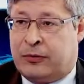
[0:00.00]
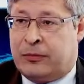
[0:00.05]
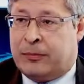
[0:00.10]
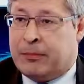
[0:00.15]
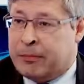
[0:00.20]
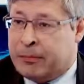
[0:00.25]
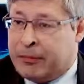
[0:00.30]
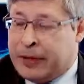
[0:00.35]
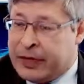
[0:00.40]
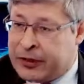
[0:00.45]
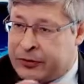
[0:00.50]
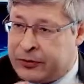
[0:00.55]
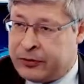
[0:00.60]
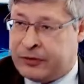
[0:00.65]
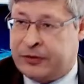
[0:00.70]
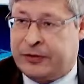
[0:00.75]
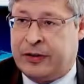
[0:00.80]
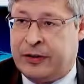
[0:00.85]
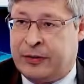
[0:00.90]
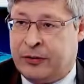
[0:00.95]
major
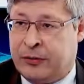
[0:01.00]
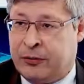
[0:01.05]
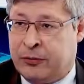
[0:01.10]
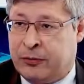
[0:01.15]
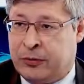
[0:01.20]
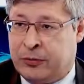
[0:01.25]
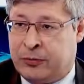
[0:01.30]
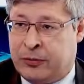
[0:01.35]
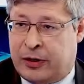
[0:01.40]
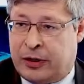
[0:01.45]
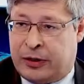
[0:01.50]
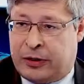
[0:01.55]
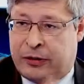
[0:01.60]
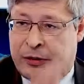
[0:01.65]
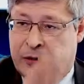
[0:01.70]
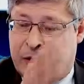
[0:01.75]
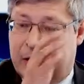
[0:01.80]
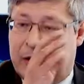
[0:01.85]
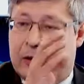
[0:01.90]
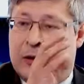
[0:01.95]
standards worldwide.
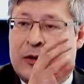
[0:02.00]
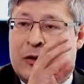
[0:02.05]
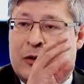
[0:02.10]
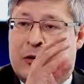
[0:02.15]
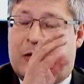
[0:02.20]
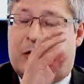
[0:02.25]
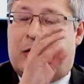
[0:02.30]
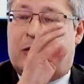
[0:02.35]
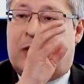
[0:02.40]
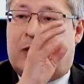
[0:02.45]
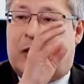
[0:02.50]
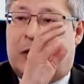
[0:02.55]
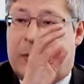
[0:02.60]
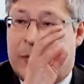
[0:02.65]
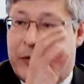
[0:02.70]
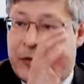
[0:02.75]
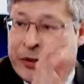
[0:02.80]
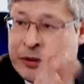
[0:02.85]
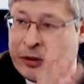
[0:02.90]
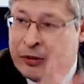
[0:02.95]
The
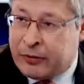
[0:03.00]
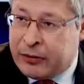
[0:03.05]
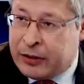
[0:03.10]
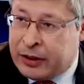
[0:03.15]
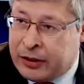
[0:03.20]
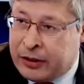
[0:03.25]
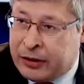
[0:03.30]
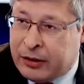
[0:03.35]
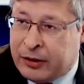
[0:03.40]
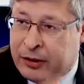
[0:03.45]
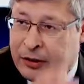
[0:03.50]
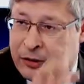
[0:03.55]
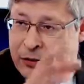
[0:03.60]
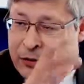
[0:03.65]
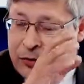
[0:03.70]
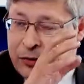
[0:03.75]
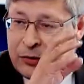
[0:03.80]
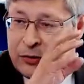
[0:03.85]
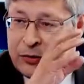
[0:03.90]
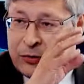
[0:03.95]
American one,
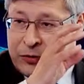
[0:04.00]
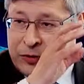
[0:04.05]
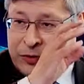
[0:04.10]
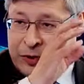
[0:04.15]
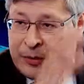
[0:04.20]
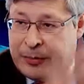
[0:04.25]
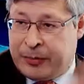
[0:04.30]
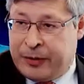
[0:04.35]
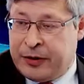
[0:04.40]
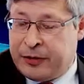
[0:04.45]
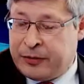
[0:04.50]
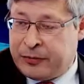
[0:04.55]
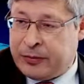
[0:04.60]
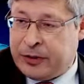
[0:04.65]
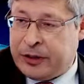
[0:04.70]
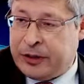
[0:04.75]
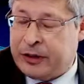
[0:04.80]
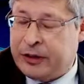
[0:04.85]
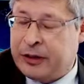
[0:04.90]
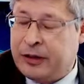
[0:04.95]
the Japanese
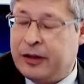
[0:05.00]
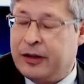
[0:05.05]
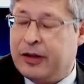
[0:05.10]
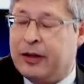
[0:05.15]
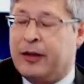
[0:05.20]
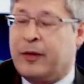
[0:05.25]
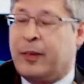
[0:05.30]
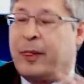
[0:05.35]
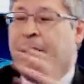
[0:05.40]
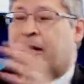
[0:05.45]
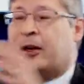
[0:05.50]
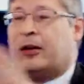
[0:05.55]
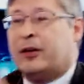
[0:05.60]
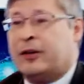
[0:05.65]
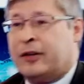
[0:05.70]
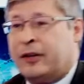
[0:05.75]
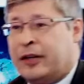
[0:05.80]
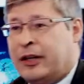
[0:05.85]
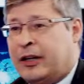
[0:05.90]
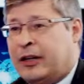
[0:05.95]
one,
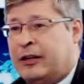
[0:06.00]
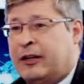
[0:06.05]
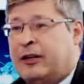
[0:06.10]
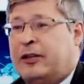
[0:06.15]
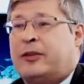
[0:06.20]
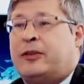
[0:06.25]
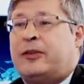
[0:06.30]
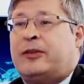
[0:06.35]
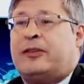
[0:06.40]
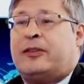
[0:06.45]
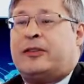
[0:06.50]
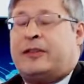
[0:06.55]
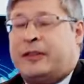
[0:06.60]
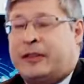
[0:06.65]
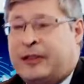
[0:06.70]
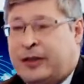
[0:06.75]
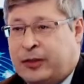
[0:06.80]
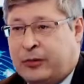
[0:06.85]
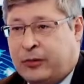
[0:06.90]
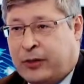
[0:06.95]
and then the
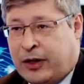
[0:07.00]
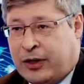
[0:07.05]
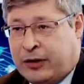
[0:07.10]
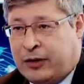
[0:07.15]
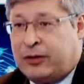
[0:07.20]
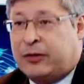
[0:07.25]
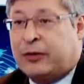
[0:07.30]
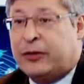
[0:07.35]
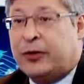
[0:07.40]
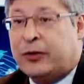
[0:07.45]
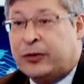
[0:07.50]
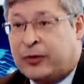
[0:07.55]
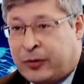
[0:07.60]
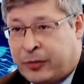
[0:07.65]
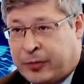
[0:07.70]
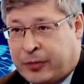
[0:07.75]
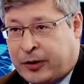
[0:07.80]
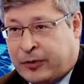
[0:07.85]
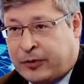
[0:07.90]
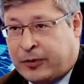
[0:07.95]
CE one, the
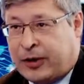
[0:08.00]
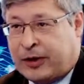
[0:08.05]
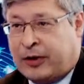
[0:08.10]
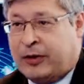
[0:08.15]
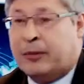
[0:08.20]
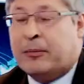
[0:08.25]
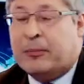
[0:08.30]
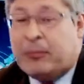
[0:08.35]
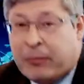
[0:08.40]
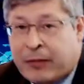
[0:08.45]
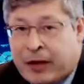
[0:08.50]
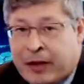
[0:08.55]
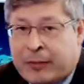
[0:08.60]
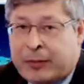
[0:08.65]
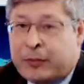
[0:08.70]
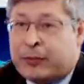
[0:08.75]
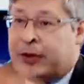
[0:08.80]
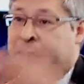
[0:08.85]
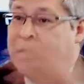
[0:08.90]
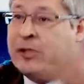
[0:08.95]
European one.
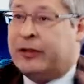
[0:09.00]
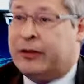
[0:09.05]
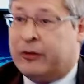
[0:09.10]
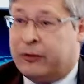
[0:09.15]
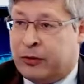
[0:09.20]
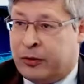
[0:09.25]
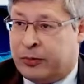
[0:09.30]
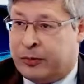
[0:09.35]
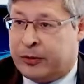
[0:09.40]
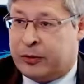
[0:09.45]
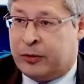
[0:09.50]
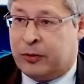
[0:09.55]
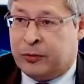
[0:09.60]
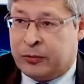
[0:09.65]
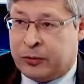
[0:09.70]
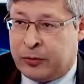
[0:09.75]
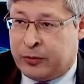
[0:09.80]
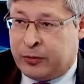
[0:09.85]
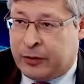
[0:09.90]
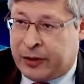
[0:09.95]
Maybe one day there will be a
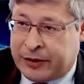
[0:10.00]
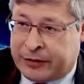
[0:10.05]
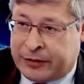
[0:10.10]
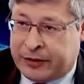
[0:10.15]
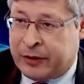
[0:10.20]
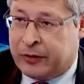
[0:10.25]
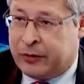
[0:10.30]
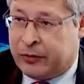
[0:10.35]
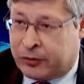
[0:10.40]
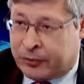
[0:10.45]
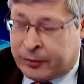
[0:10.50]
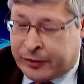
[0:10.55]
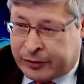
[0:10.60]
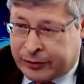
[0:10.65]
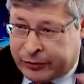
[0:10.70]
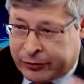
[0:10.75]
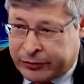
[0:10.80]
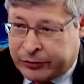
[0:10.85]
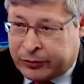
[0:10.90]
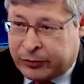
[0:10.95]
worldwide standard, but
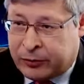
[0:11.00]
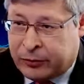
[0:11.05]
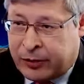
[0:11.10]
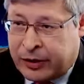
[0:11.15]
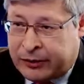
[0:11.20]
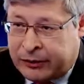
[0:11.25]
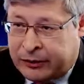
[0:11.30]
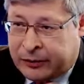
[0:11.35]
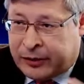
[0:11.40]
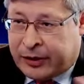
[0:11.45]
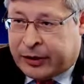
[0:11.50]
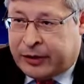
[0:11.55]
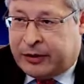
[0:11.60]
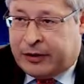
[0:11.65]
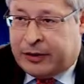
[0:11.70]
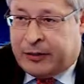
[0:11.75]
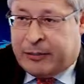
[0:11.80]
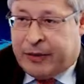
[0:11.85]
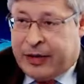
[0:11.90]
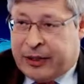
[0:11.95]
there is, as you
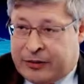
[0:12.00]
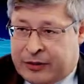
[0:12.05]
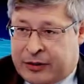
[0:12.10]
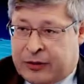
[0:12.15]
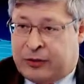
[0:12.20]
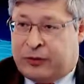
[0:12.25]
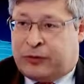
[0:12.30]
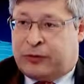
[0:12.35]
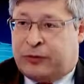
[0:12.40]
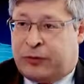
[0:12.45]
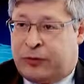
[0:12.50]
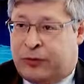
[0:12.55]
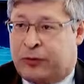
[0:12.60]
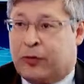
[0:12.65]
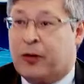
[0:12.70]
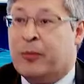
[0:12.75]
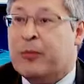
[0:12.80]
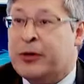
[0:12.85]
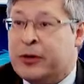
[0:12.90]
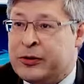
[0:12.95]
can imagine, a sort of
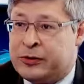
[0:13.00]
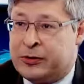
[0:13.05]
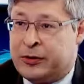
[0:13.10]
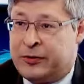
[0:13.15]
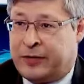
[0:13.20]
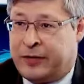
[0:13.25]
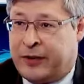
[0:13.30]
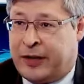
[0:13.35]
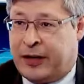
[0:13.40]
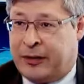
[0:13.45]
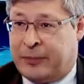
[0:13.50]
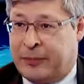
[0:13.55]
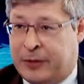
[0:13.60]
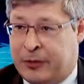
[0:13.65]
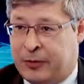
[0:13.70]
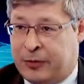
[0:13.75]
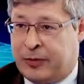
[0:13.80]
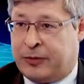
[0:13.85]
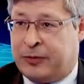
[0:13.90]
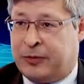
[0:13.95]
commercial fight
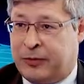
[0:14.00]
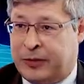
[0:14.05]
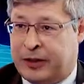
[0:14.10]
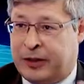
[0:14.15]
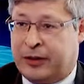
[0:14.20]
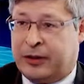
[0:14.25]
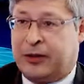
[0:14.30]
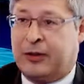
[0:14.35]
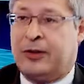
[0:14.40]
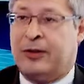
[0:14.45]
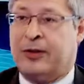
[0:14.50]
between three